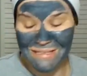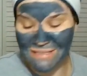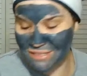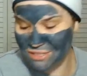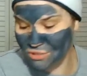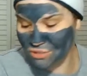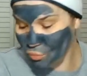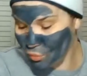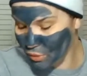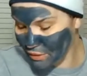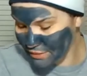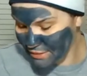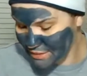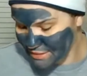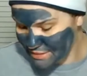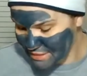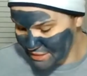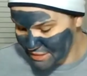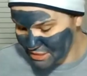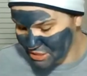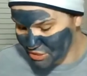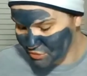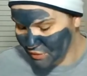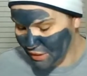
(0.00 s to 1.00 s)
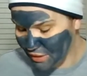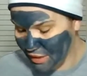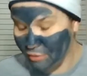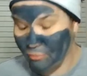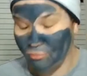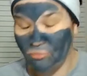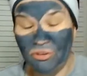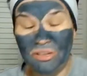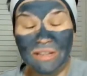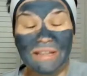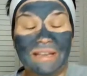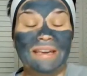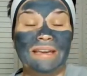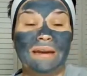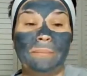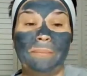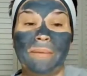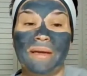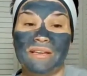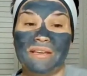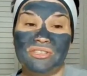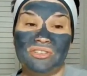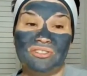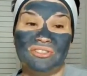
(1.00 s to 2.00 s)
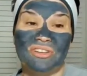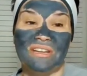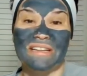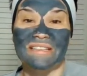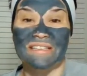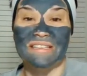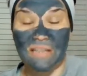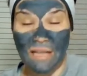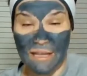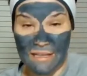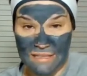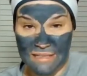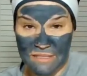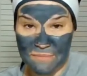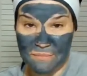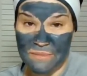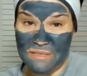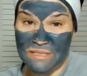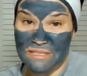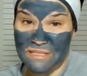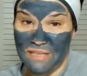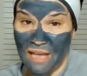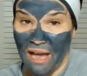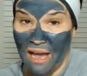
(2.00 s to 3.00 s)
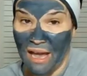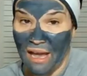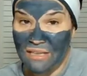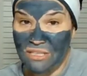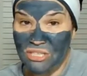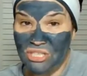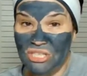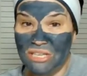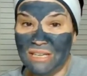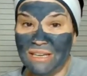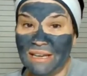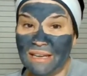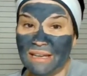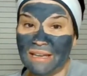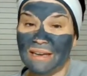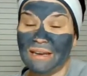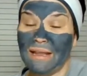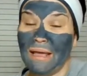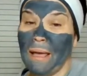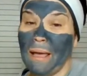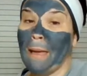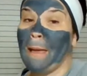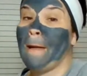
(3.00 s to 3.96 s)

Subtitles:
So what this is doing, and I'm really going to make sure that it's massaged in,